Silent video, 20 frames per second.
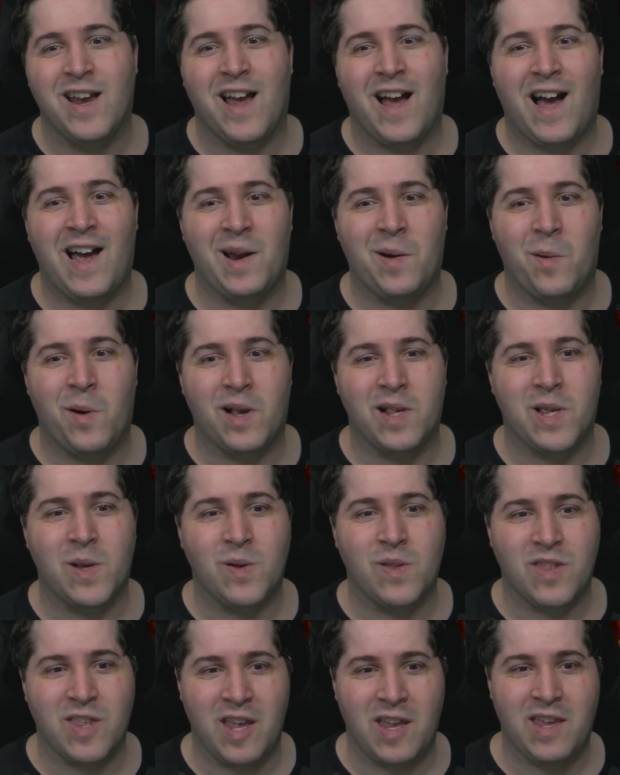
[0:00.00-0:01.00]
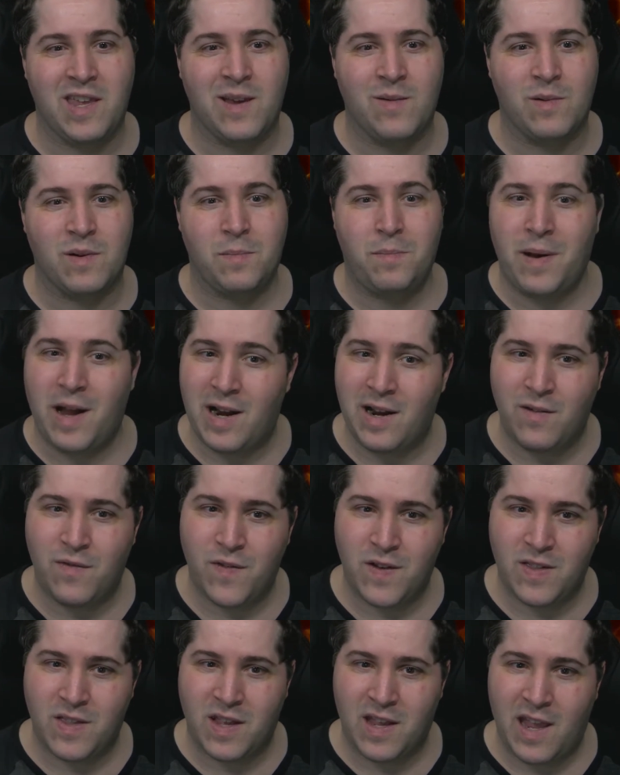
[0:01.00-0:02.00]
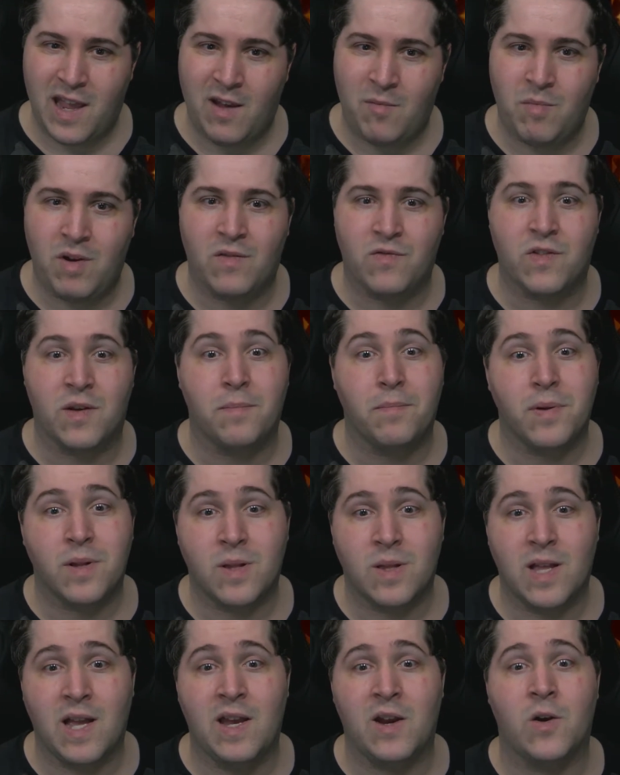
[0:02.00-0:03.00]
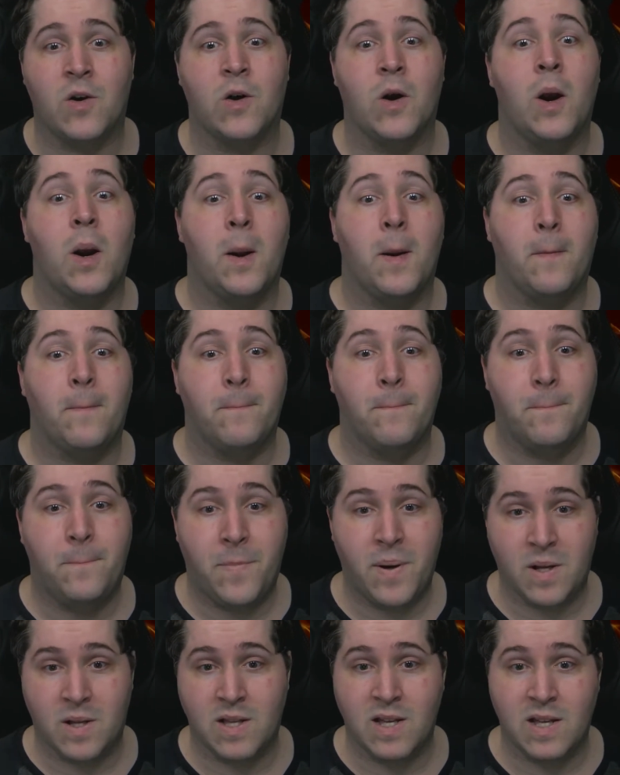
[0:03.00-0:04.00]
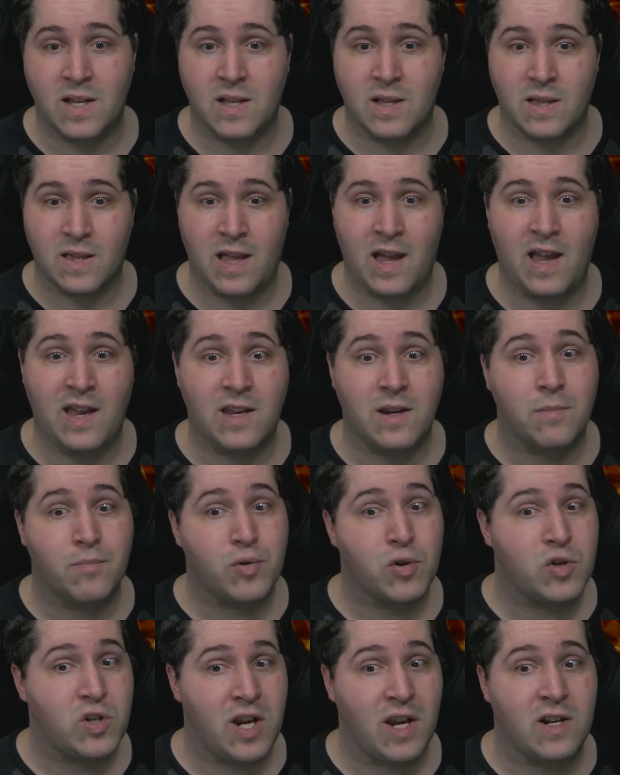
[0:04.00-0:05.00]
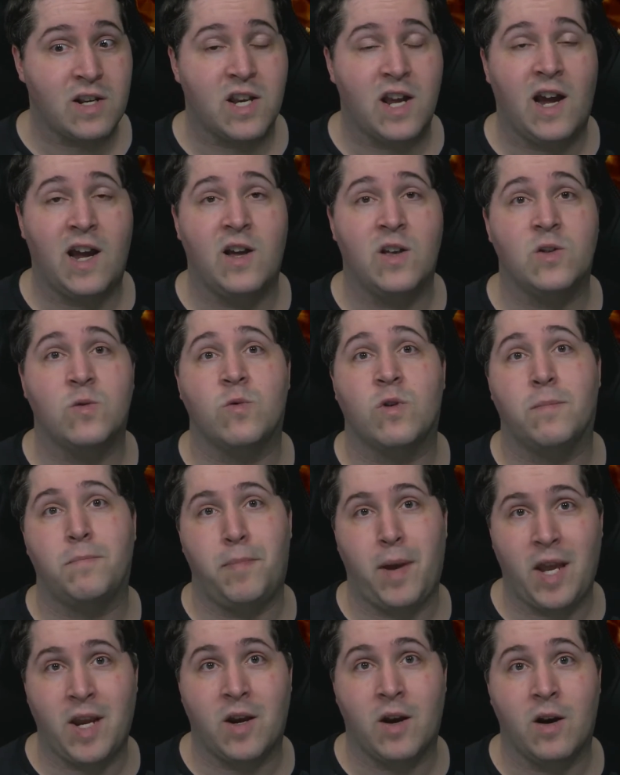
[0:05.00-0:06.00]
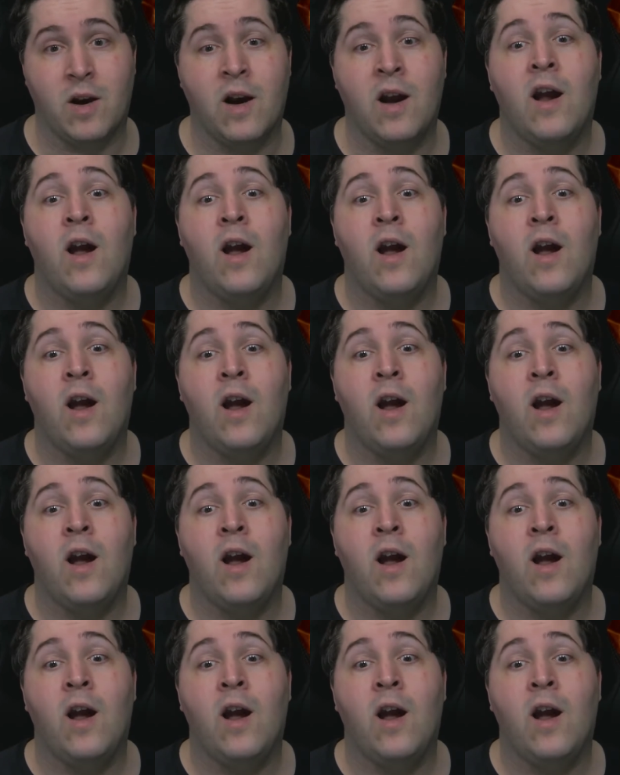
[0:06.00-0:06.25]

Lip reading: I also think it would benefit the game if the player bullet-like projectiles were bigger,